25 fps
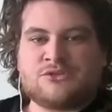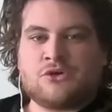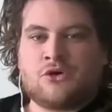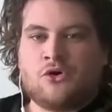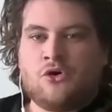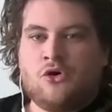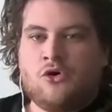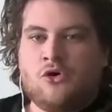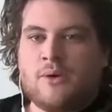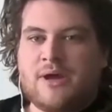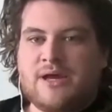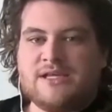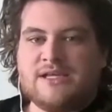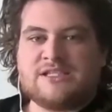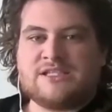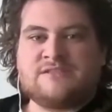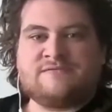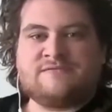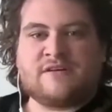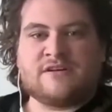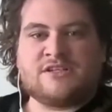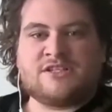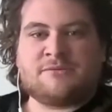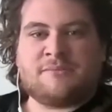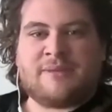always
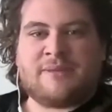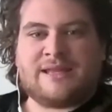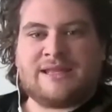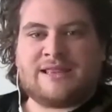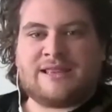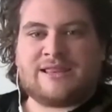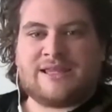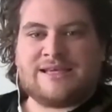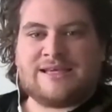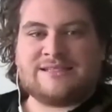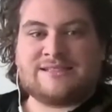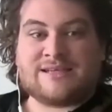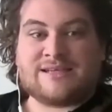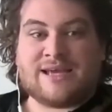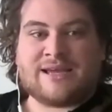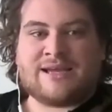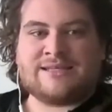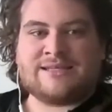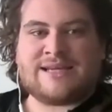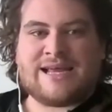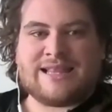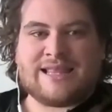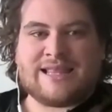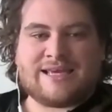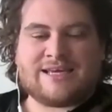fundamentally
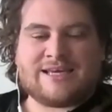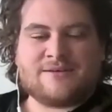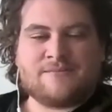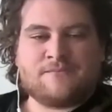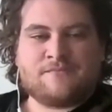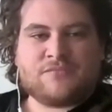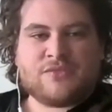psychedelic